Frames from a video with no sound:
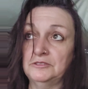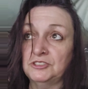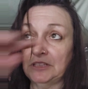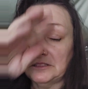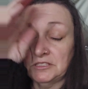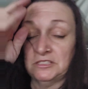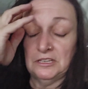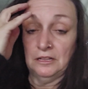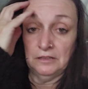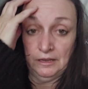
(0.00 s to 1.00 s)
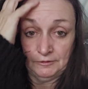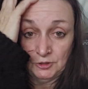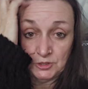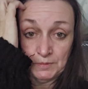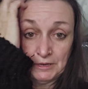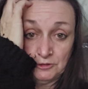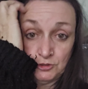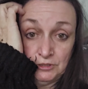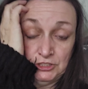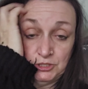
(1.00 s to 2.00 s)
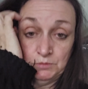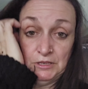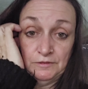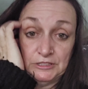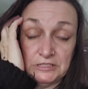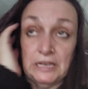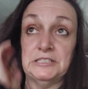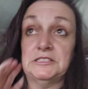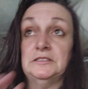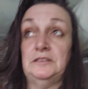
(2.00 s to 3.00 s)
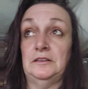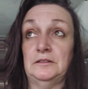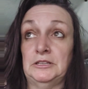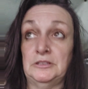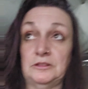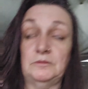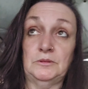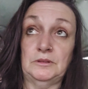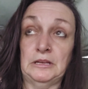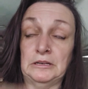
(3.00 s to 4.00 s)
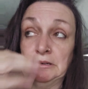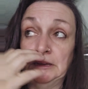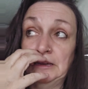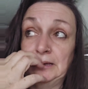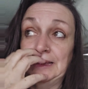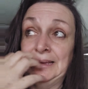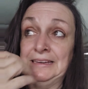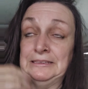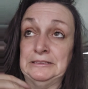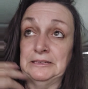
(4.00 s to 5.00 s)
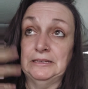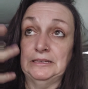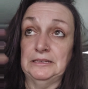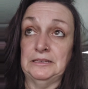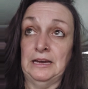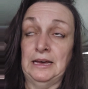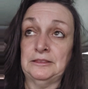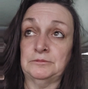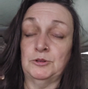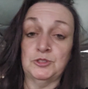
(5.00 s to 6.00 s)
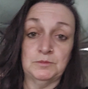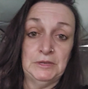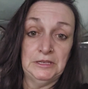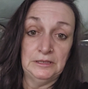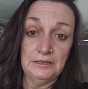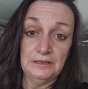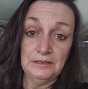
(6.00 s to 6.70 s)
Just have to see how life goes about and treats me if it's nicely and and it, and and God throws me